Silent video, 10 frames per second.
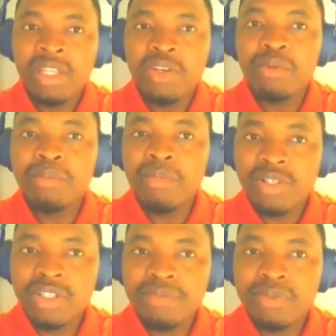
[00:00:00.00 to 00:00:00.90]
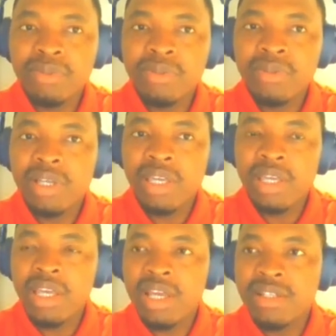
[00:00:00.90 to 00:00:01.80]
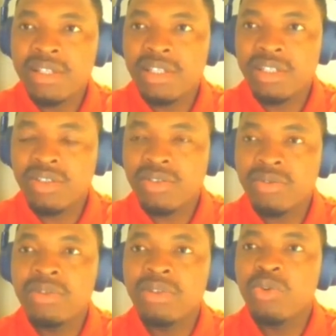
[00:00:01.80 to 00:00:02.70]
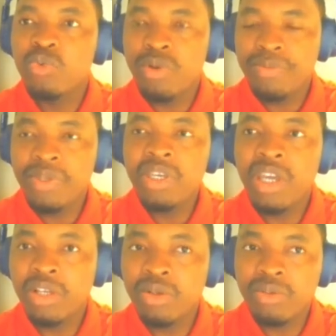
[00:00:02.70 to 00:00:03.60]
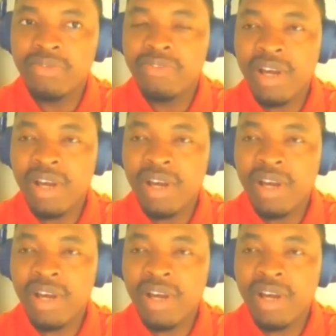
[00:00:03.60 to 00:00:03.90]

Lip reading: and your multiple ASC2 will be a good